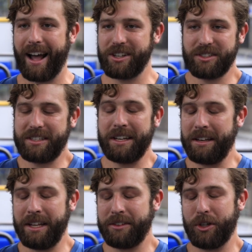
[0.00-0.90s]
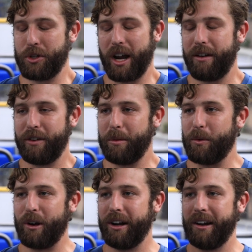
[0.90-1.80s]
I just didn't need to drive
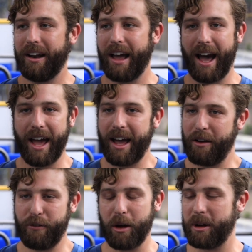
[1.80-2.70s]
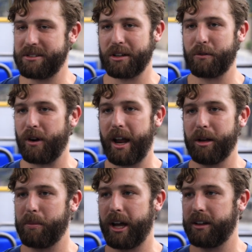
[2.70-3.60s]
anymore. I, I found myself riding
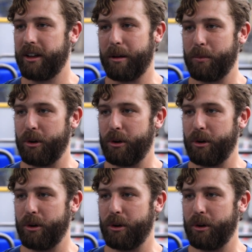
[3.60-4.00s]
a bike a lot